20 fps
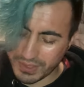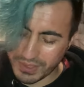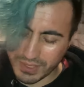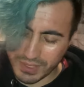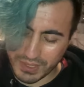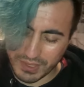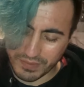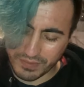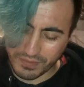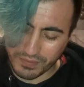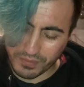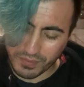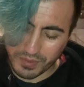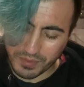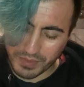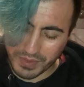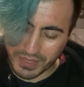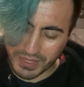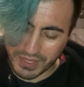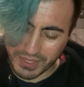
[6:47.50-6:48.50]
And if we
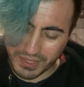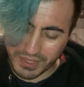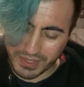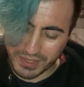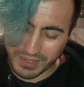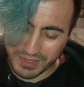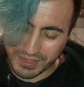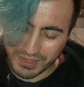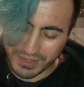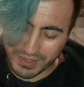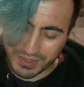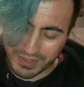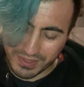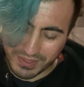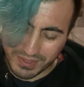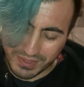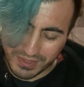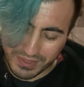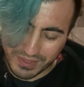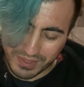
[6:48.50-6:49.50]
make it
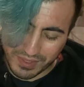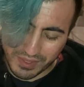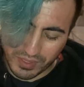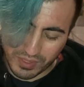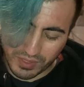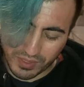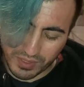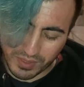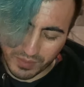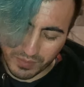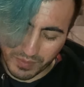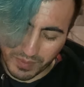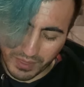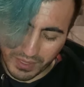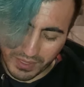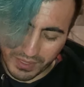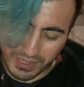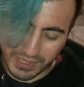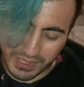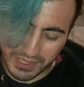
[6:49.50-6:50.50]
to some
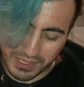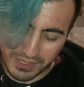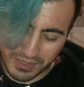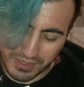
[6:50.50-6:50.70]
high